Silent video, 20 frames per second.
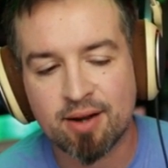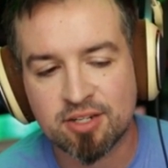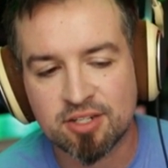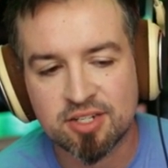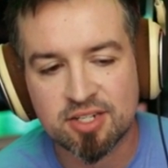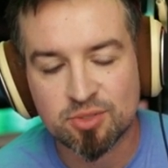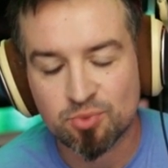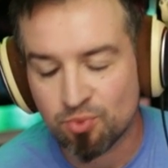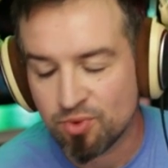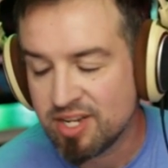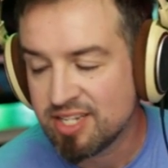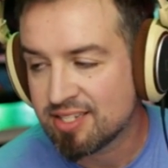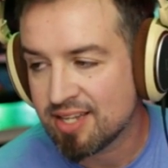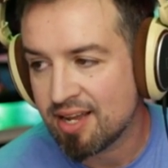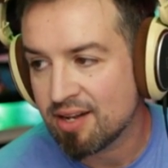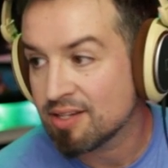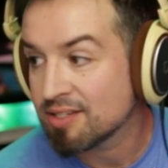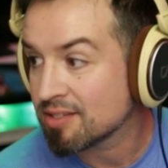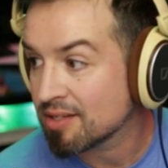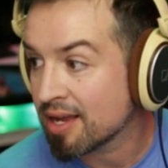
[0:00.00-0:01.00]
to just
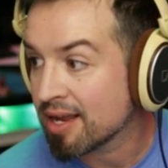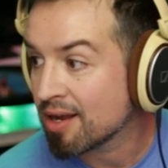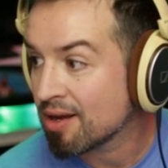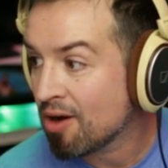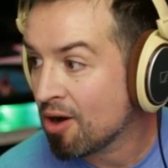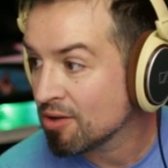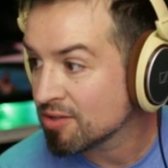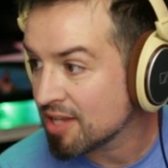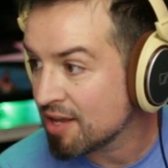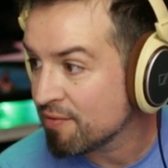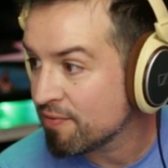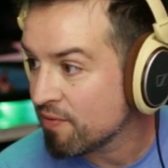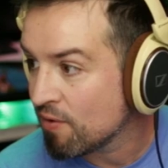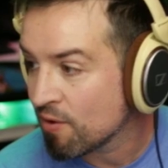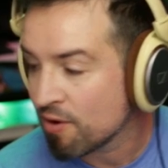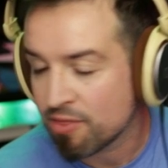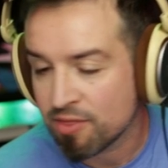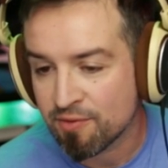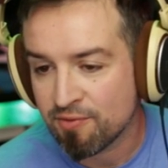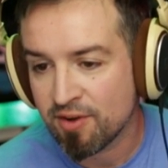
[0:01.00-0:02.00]
reset, just like alt F
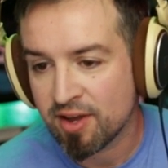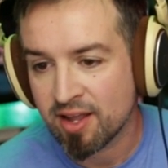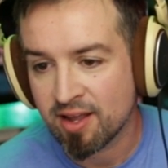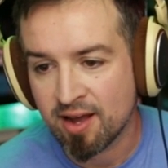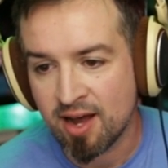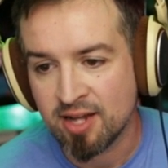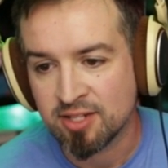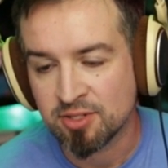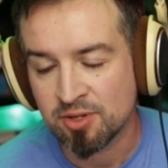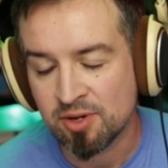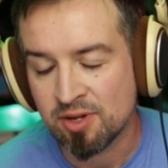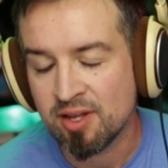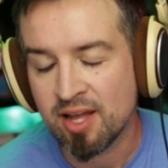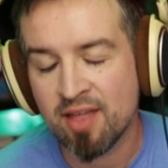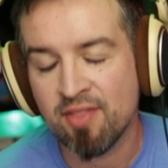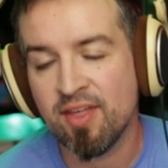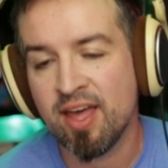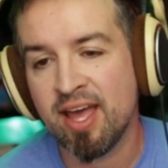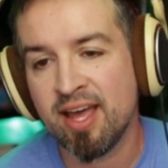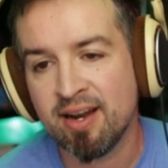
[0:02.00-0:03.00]
four the fucking console
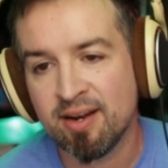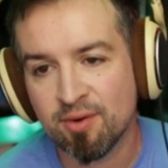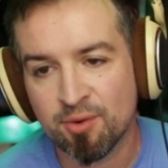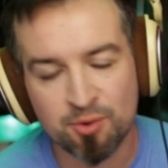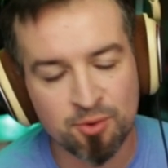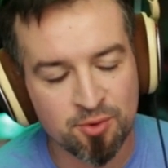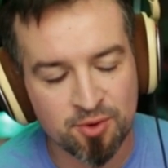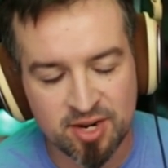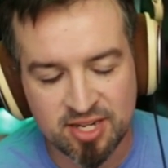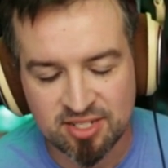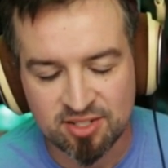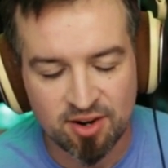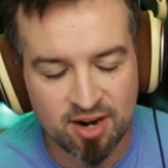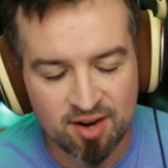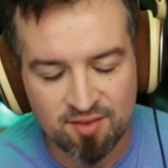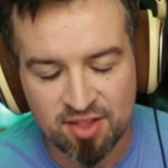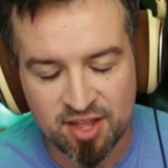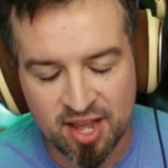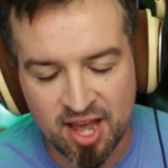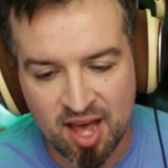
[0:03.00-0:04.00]
and then restart
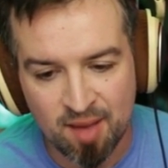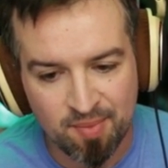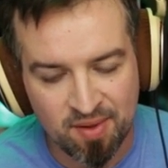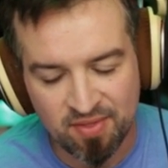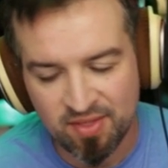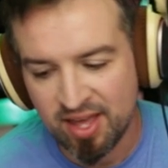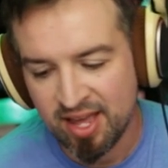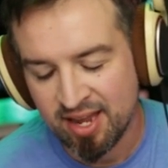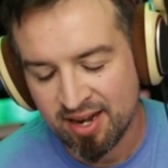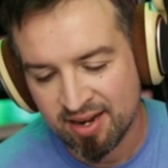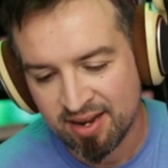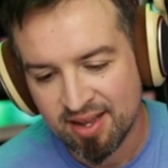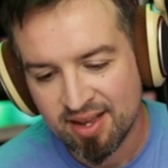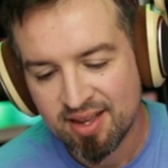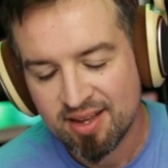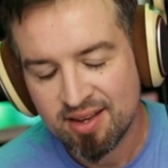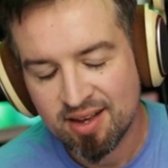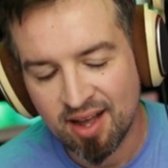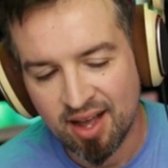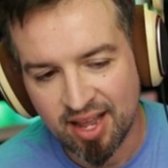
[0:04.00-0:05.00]
everything up and then
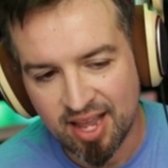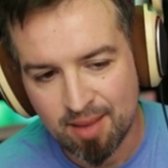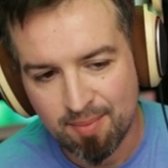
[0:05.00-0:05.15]
uh,